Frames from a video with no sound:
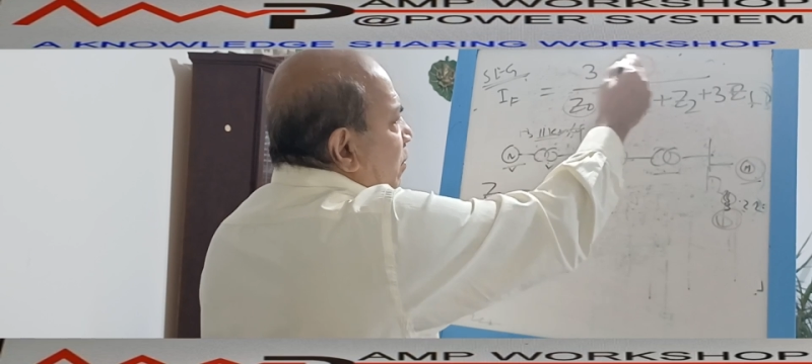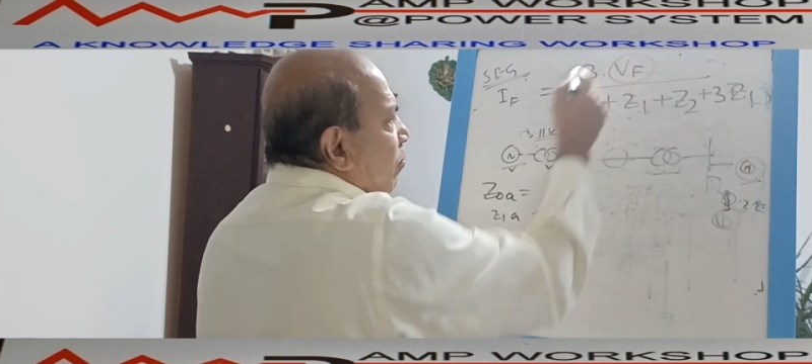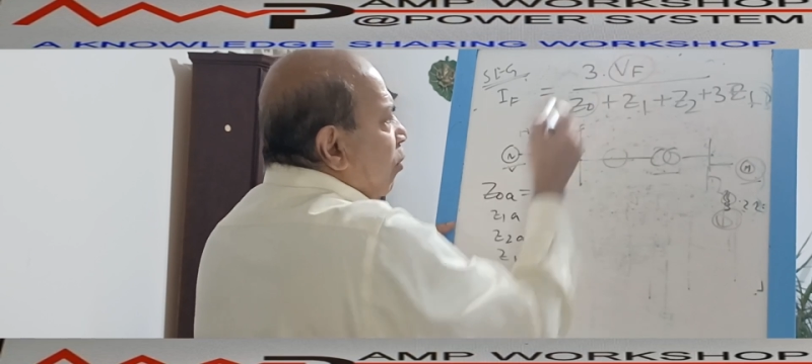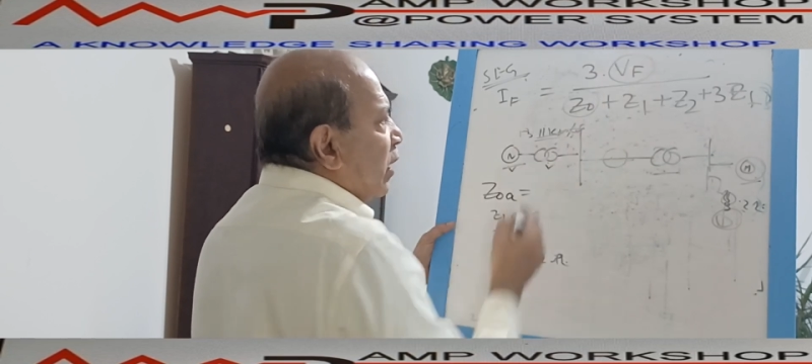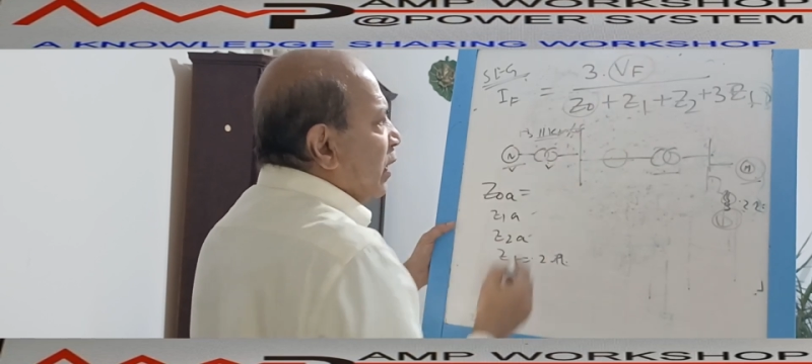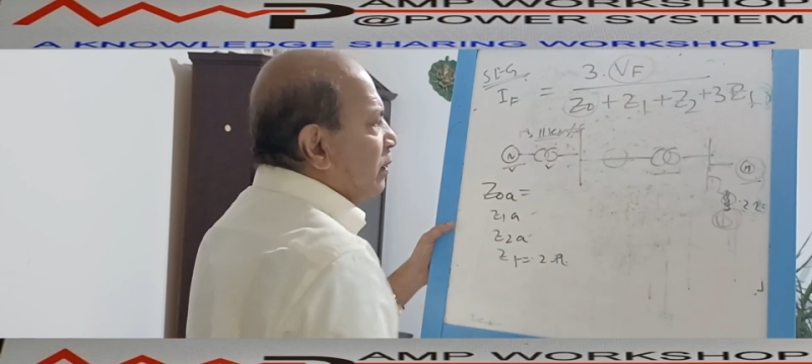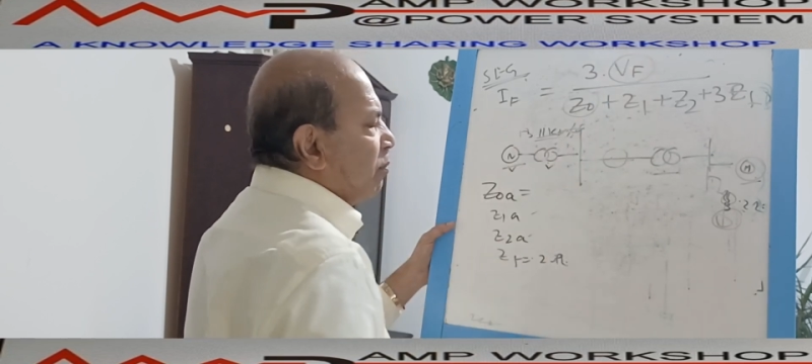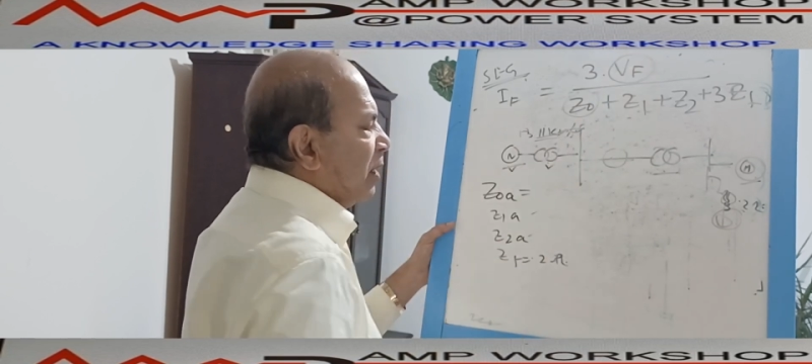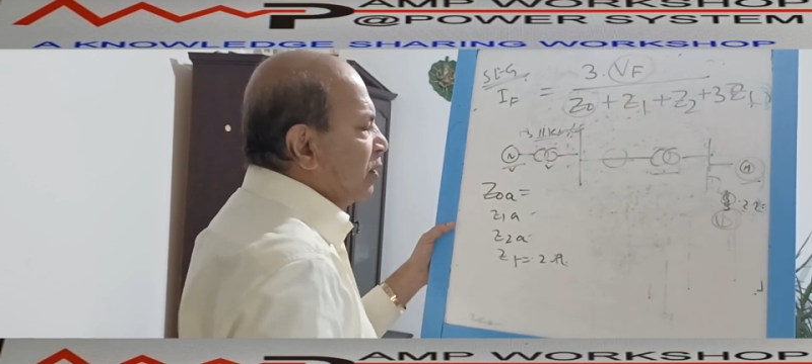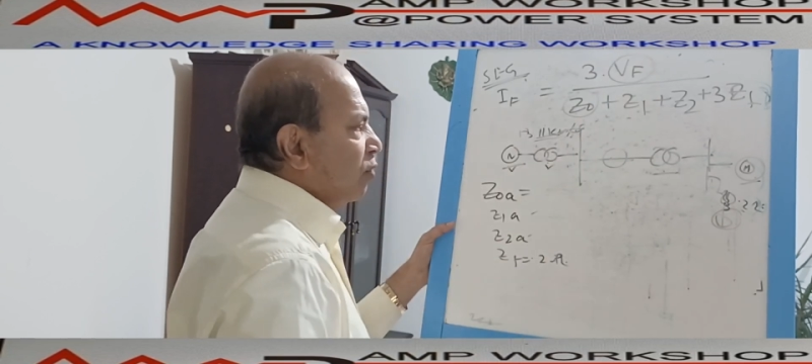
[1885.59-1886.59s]
voltage
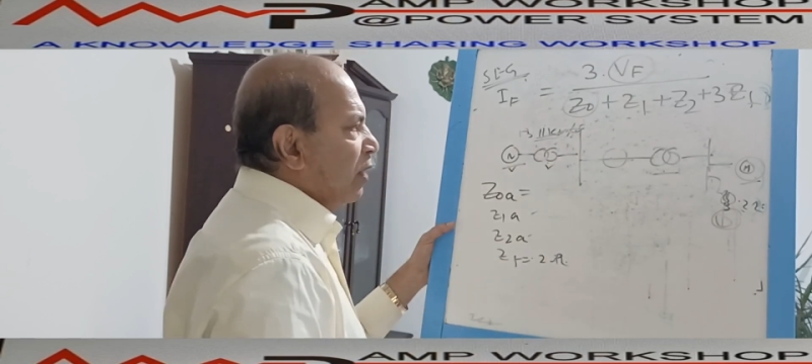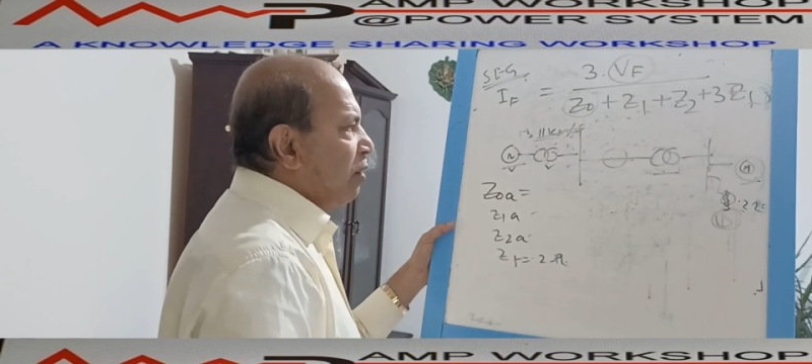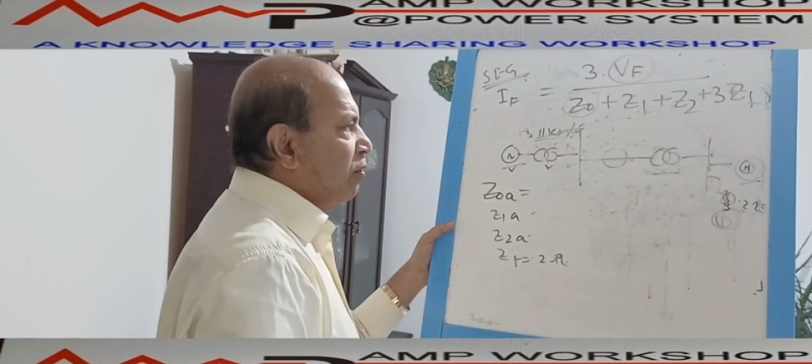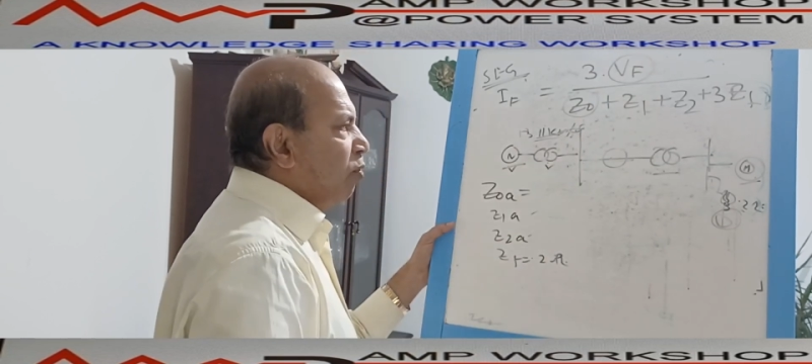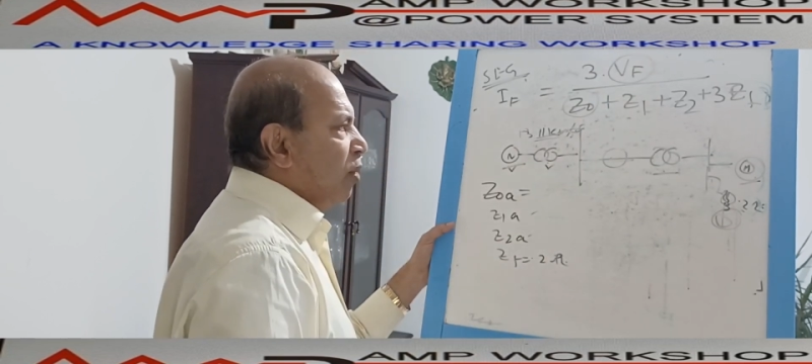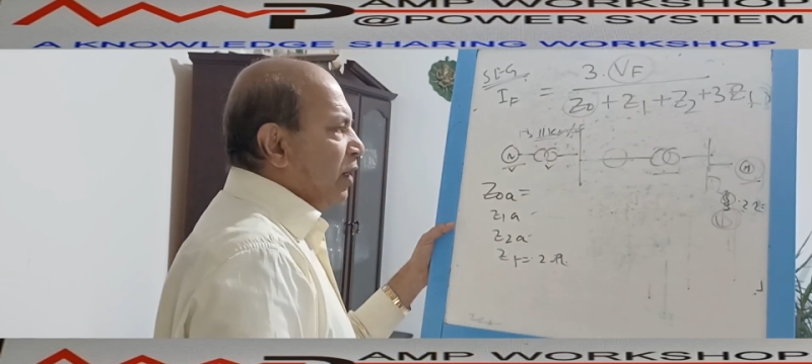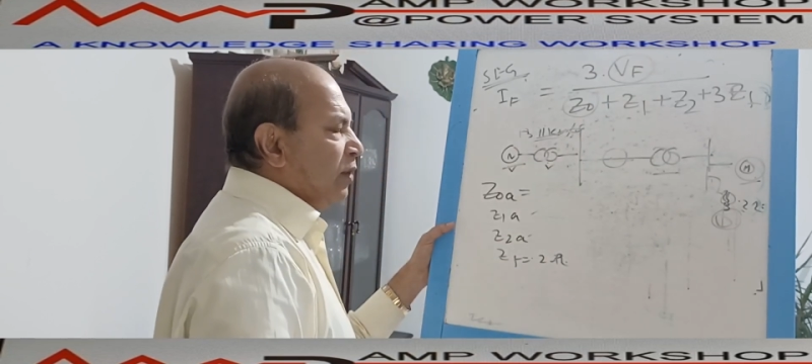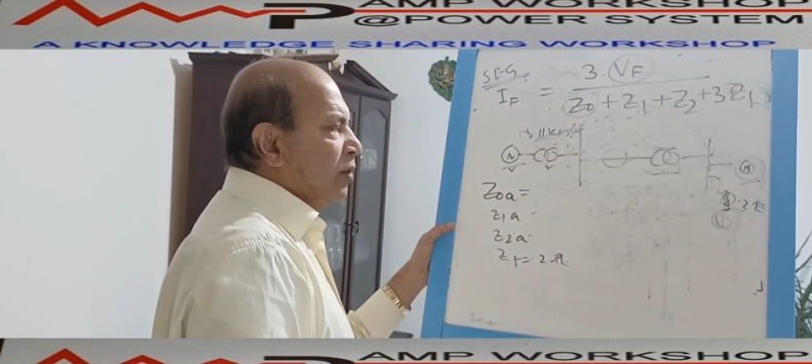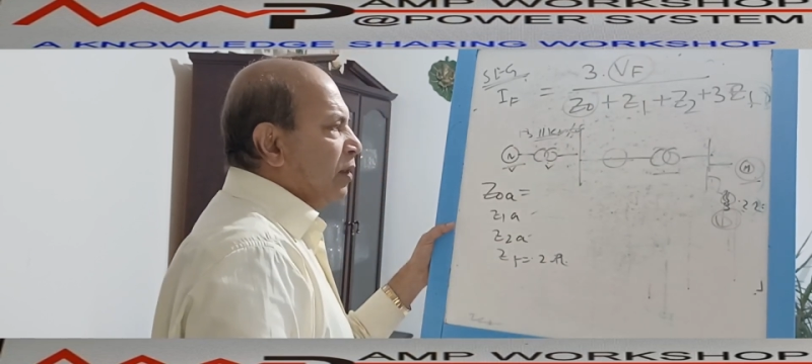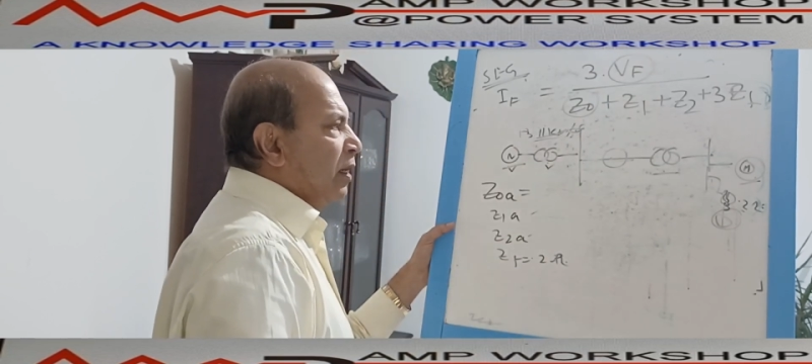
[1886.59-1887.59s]
phase to ground voltage.